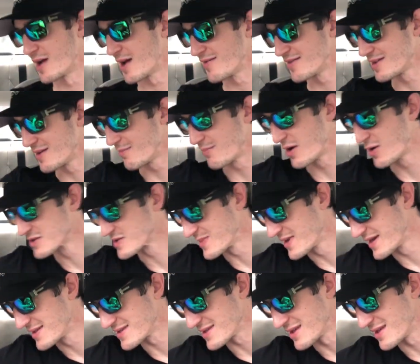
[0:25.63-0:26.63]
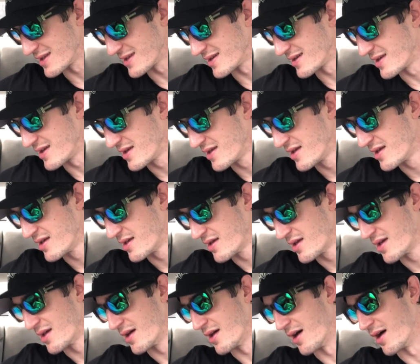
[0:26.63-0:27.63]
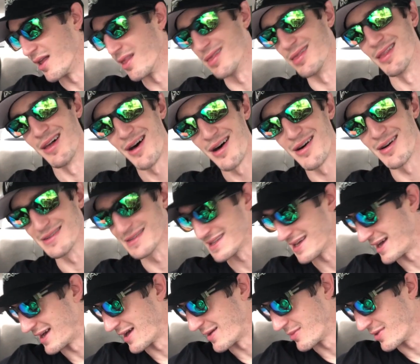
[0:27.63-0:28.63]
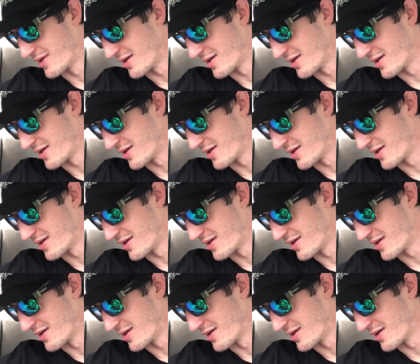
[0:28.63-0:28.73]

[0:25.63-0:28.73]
Haven't done Postmates in a long time,